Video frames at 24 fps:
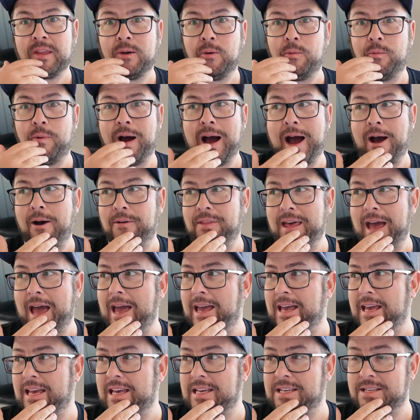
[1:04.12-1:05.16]
Wow,
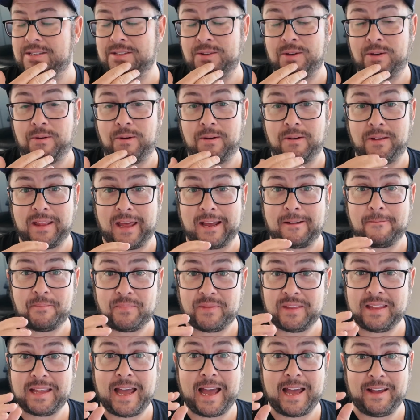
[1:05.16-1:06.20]
that is
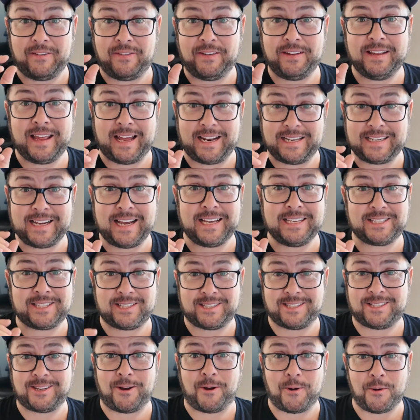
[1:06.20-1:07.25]
that
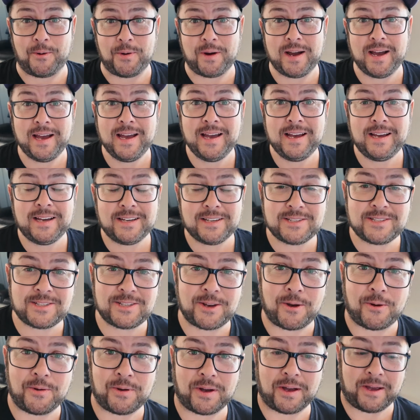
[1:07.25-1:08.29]
tastes
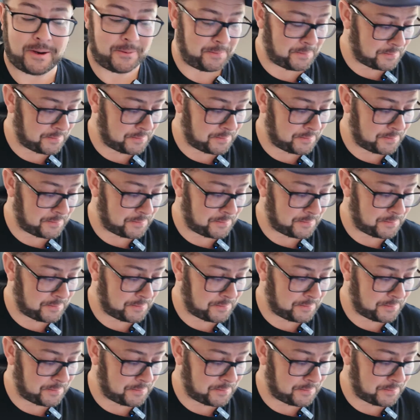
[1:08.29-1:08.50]
so good.